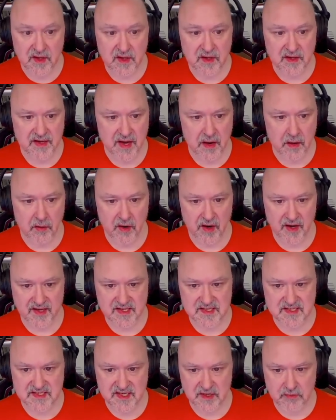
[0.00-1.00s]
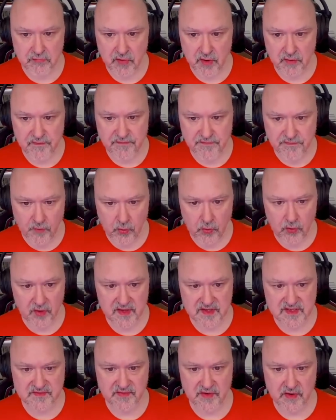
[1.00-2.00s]
Now, I can see row 4
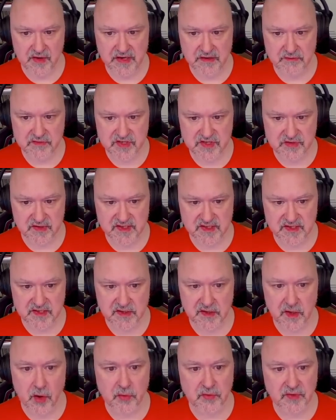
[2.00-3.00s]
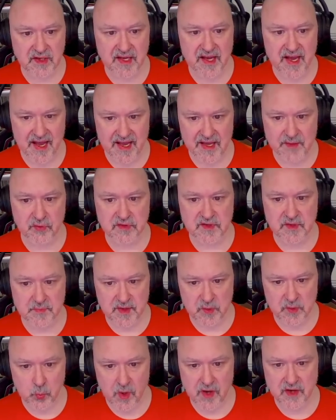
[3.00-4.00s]
is very restricted, only able to
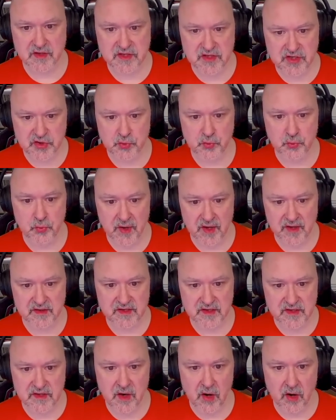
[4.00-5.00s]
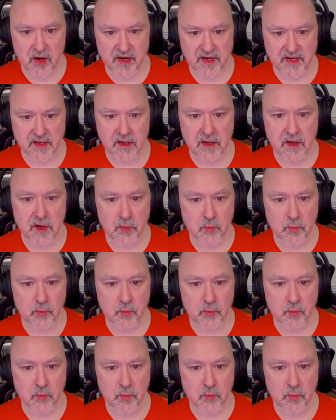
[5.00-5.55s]
be 1, 2, and 9.